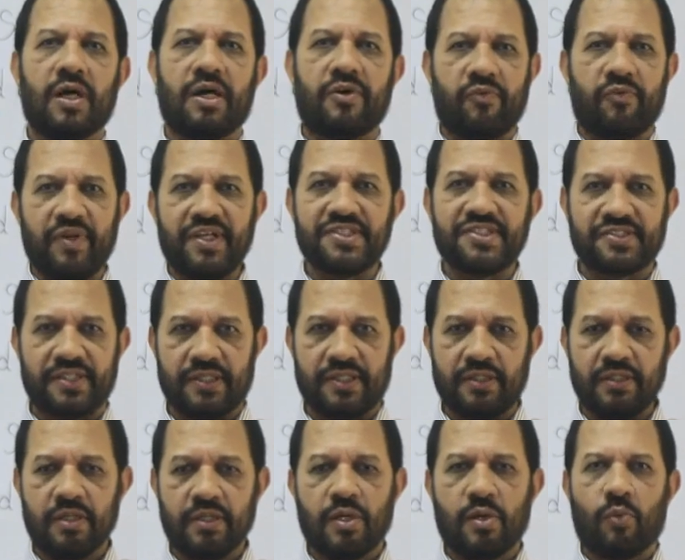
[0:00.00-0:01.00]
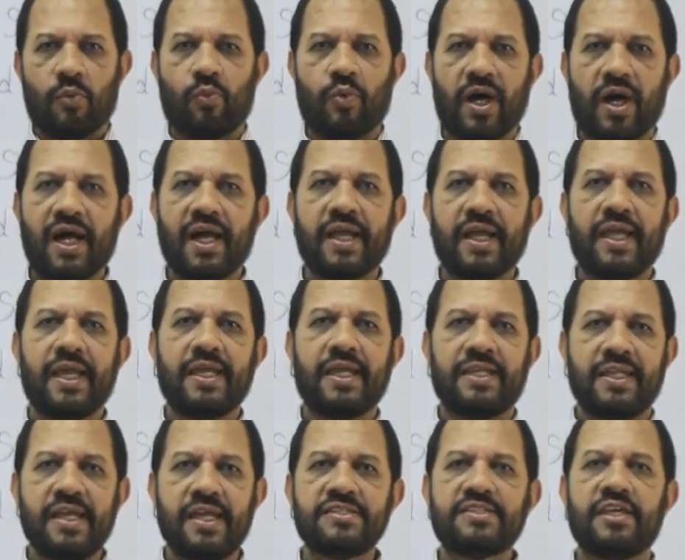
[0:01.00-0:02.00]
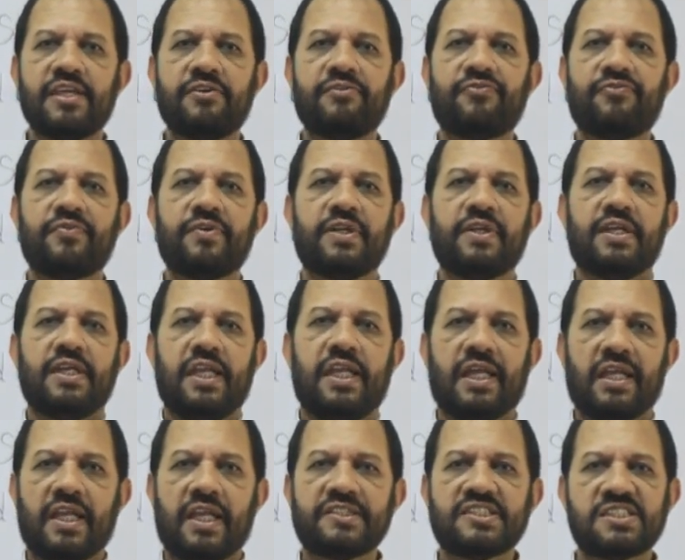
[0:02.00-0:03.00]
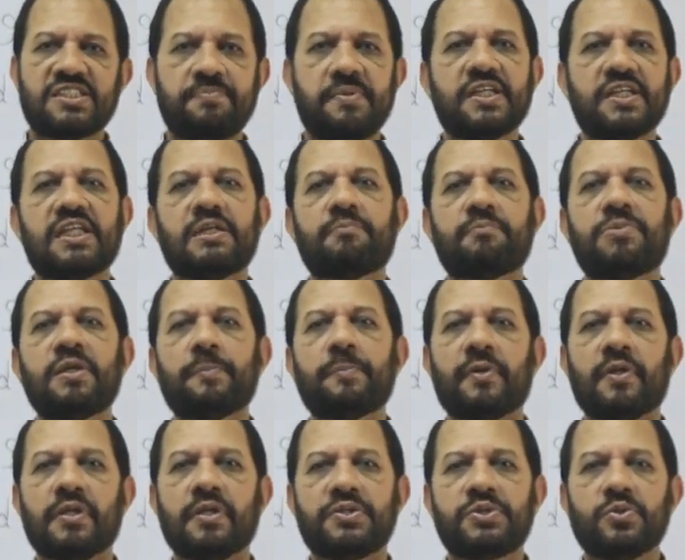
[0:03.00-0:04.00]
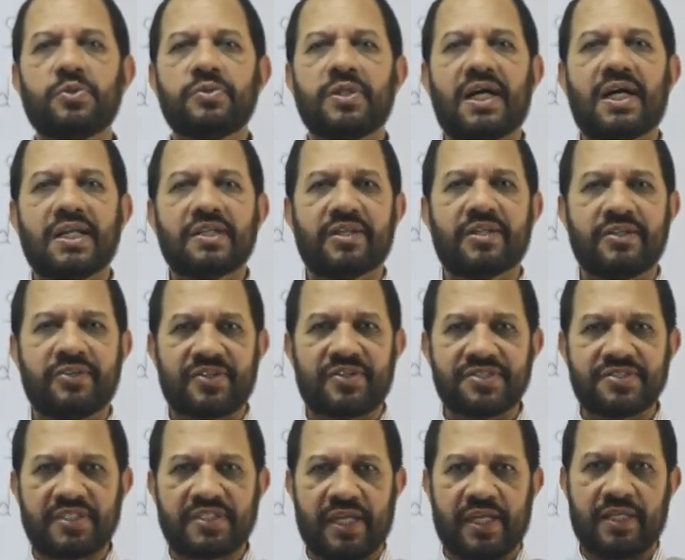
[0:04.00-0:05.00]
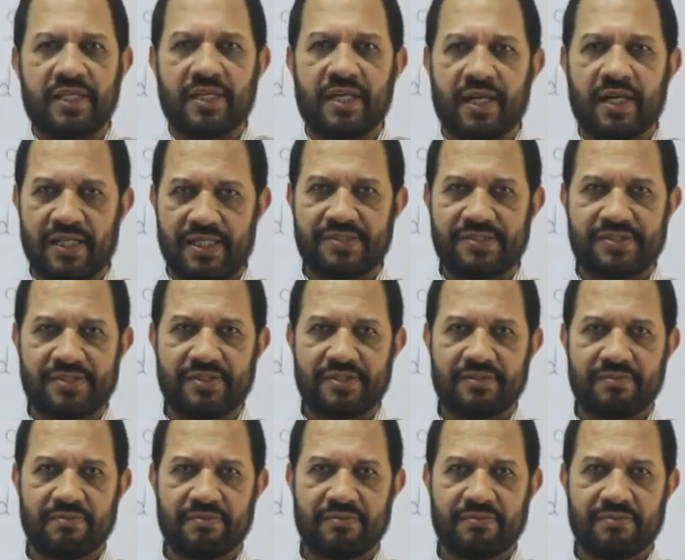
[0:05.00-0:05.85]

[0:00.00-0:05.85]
a reason why native English-speaking people do not understand us.